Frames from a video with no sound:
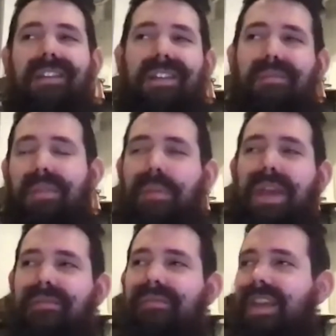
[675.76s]

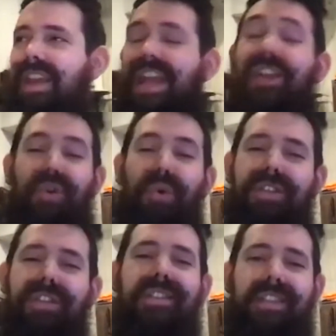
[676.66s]
maybe
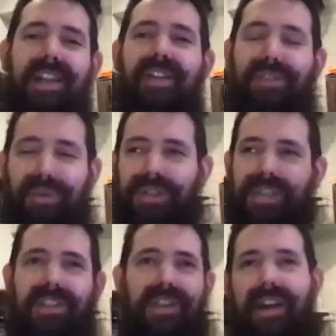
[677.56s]
indoors instead of outdoors
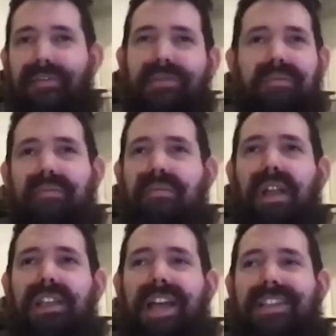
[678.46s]
because you have
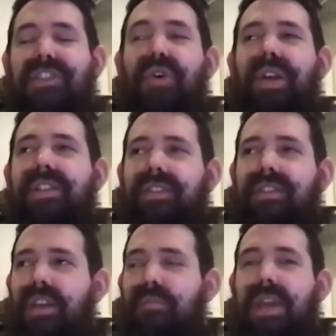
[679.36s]
less noise
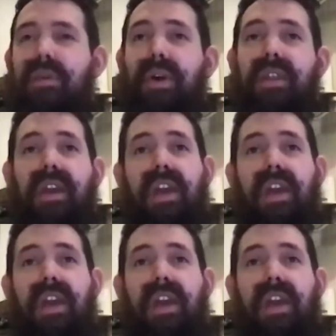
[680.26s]
to compete with.